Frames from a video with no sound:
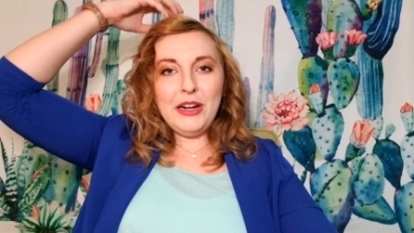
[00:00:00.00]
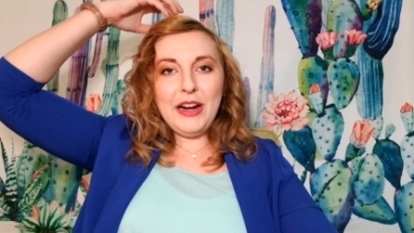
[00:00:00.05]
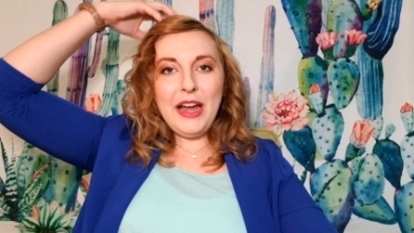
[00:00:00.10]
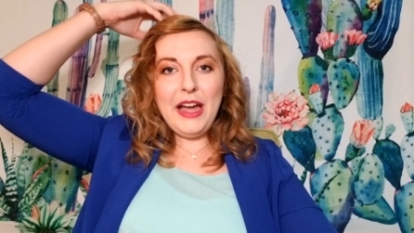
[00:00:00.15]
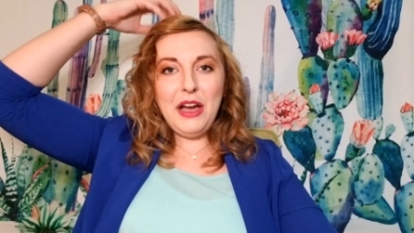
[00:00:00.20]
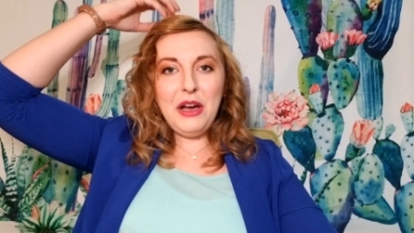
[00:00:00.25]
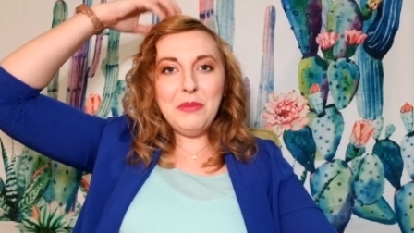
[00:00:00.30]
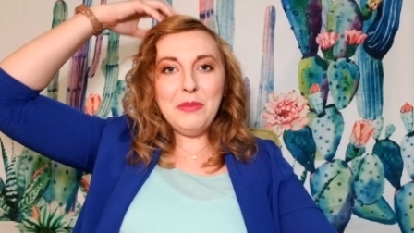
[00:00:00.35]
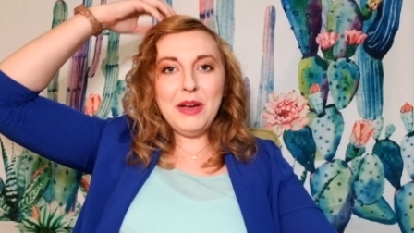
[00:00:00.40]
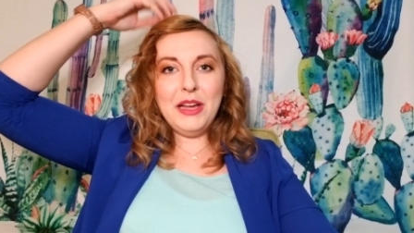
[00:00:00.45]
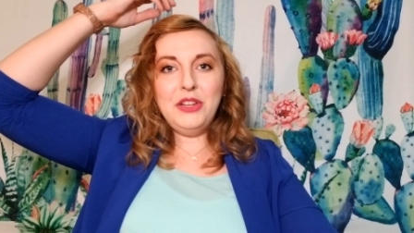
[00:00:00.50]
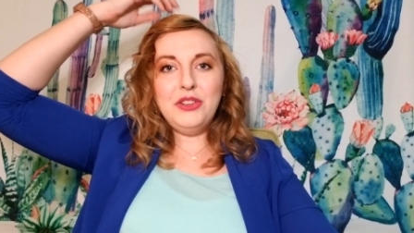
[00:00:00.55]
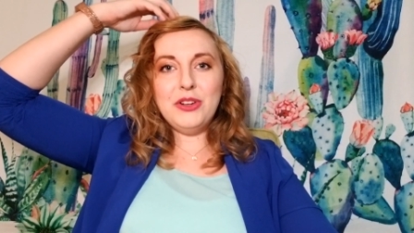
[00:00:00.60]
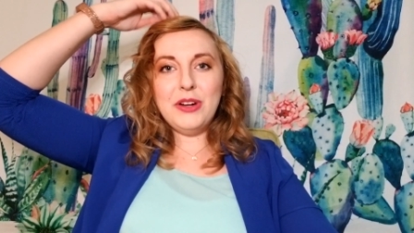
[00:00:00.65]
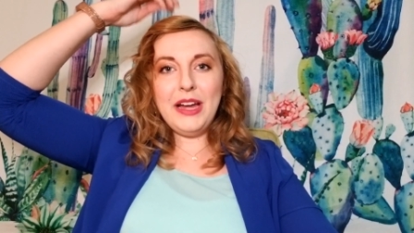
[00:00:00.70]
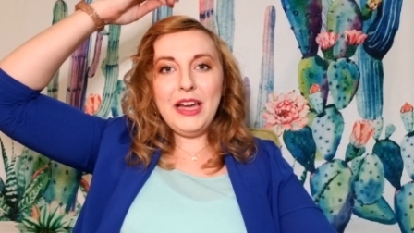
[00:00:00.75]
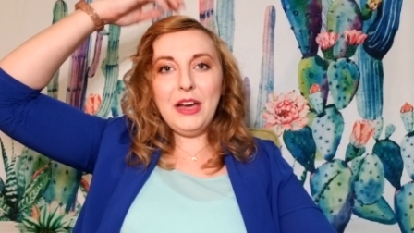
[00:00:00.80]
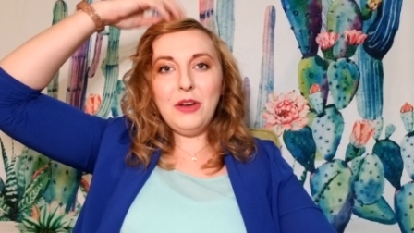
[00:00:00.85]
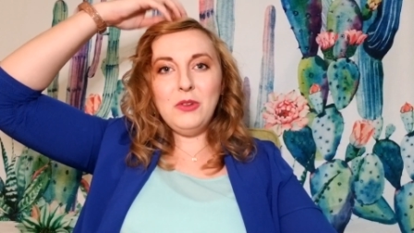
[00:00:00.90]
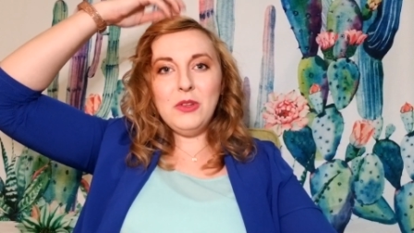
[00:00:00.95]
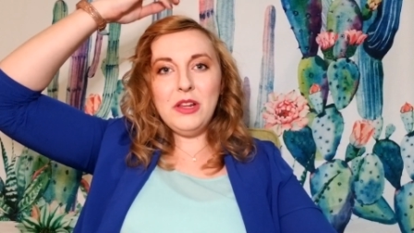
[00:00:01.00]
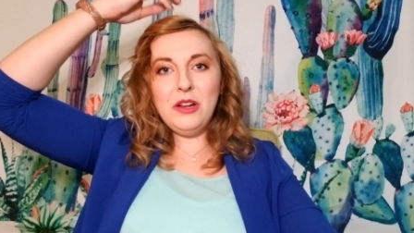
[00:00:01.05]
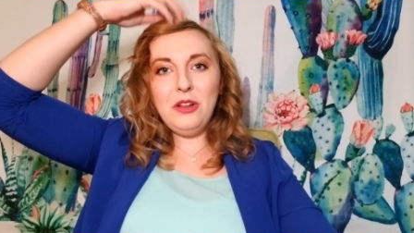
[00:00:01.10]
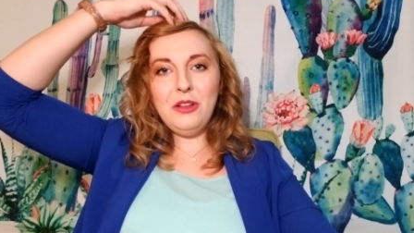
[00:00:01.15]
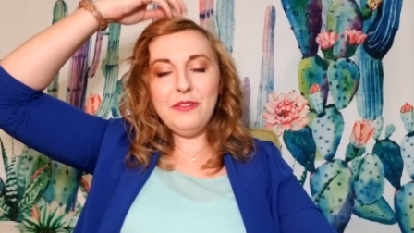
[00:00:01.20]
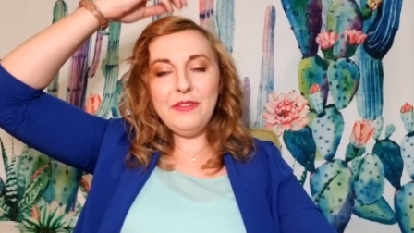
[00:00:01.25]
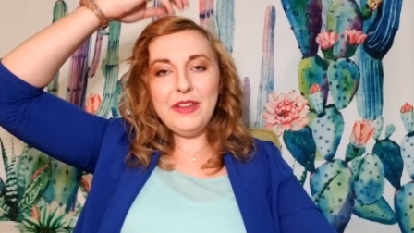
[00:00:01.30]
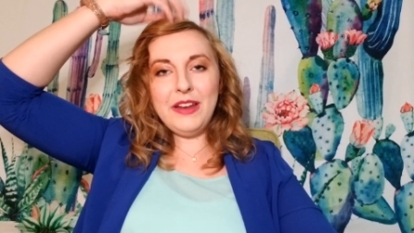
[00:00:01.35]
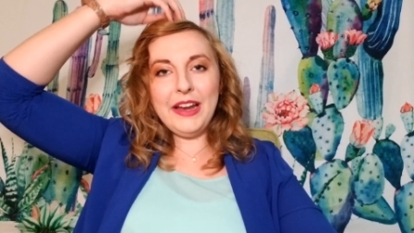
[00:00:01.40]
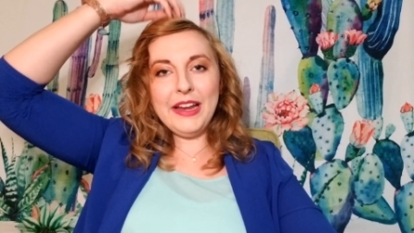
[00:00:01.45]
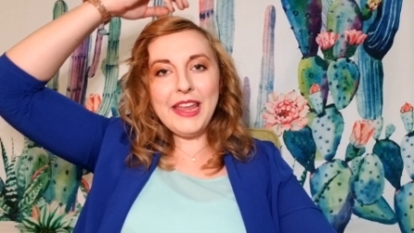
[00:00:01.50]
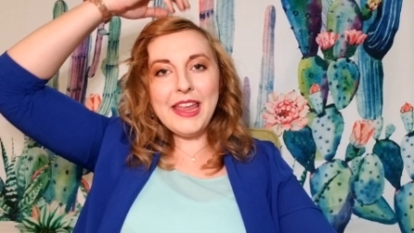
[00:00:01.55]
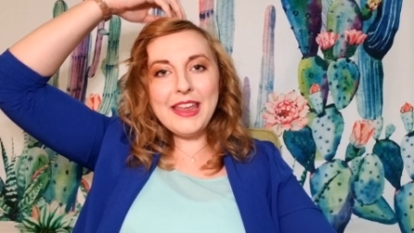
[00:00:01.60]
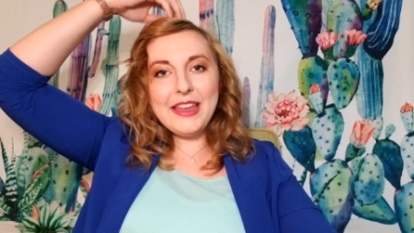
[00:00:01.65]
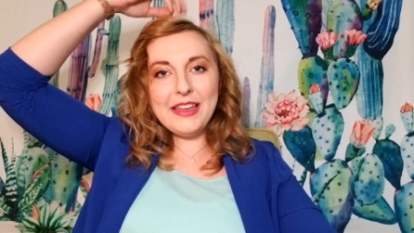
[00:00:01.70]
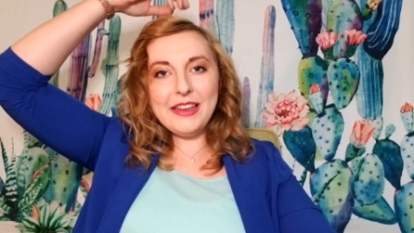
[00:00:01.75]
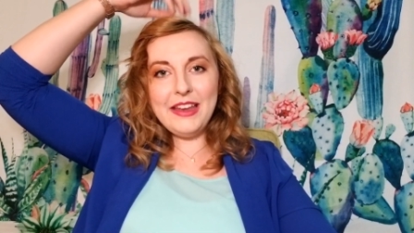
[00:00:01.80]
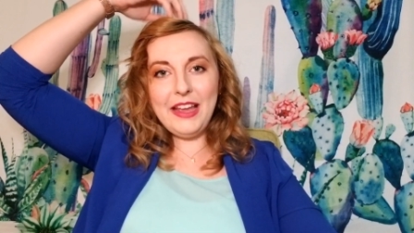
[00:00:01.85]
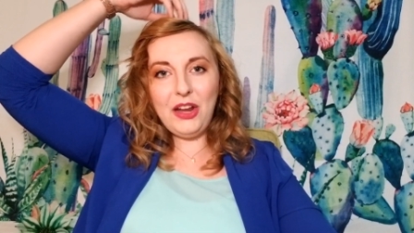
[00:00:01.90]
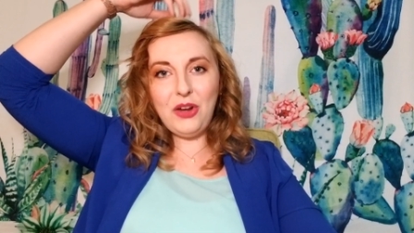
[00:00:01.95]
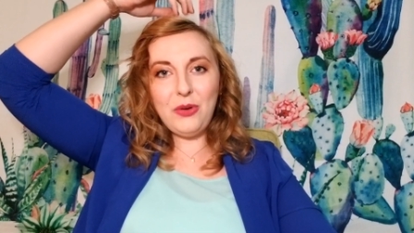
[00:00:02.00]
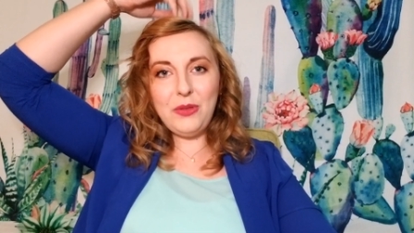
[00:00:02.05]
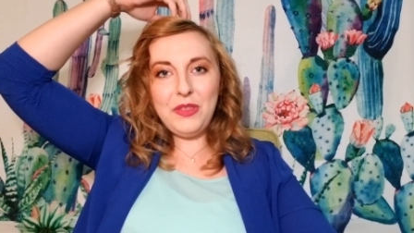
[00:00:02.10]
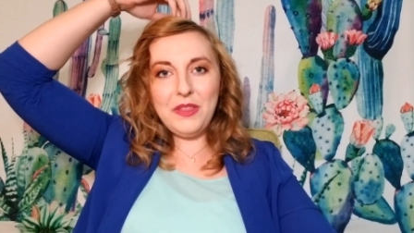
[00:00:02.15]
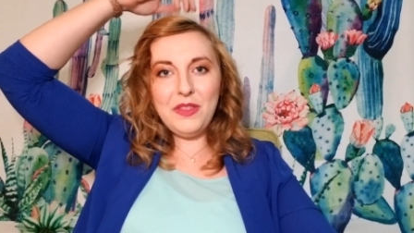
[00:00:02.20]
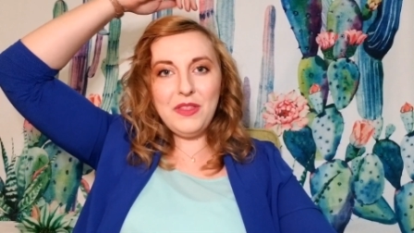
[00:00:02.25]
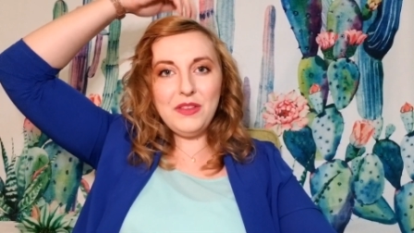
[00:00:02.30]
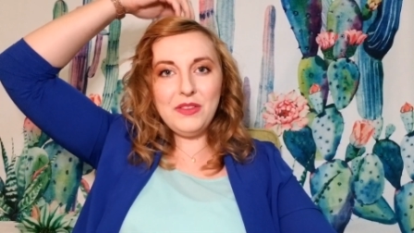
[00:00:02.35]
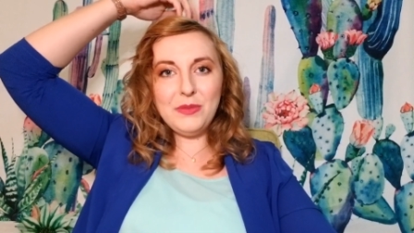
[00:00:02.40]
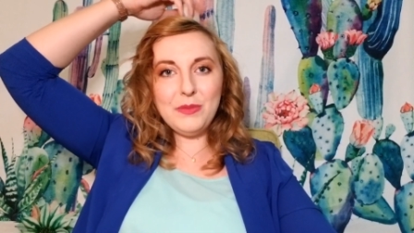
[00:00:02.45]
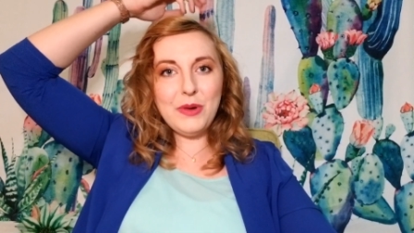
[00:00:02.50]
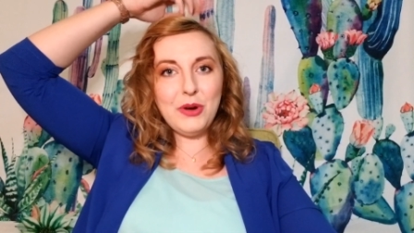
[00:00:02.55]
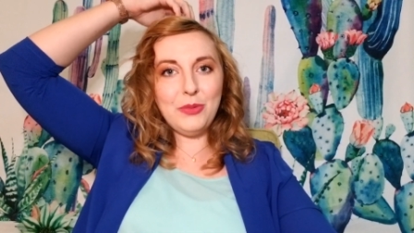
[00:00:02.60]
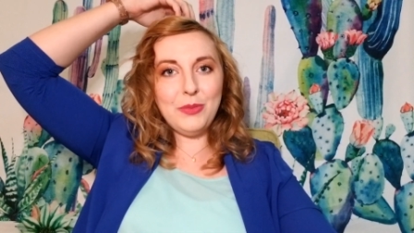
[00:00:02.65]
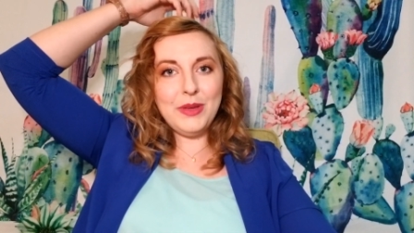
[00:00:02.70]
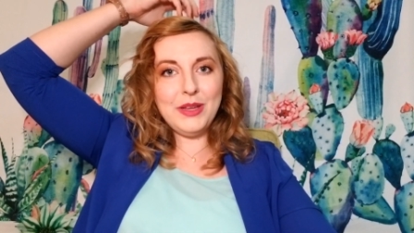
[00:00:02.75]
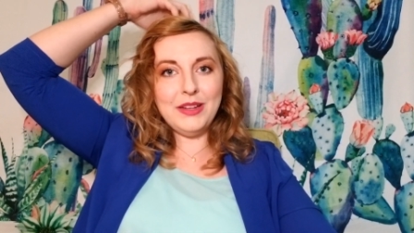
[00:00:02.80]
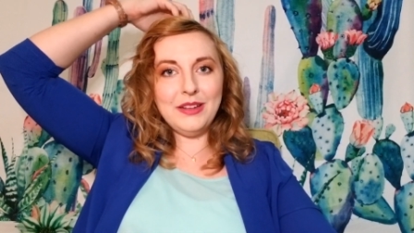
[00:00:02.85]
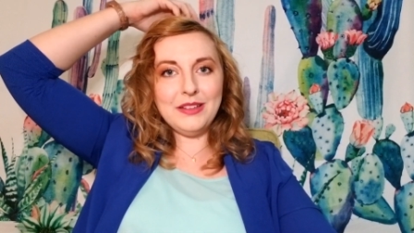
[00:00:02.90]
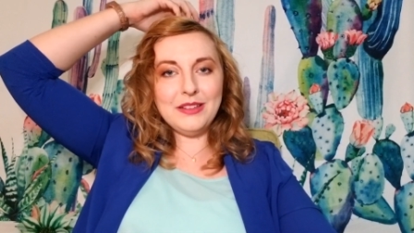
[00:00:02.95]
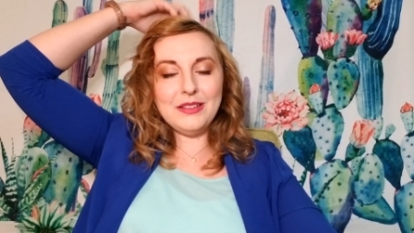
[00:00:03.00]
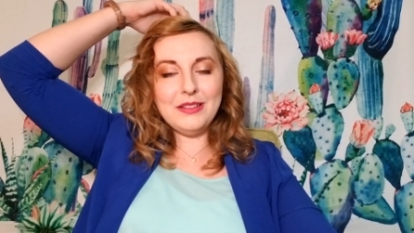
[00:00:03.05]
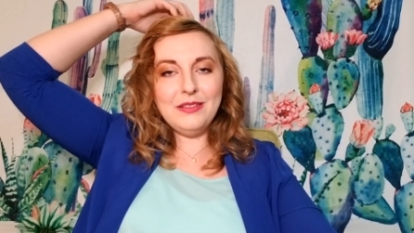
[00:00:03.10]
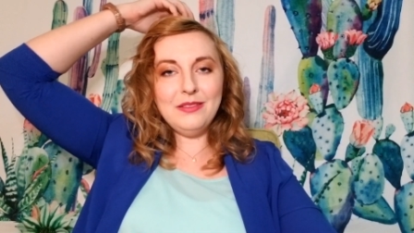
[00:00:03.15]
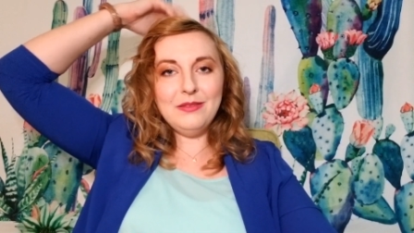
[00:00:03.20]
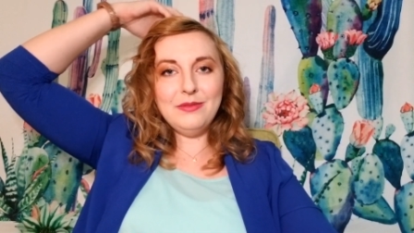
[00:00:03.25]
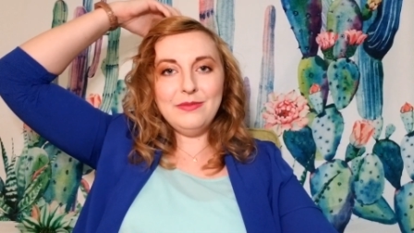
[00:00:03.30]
how much or how little of it I can connect with in this moment,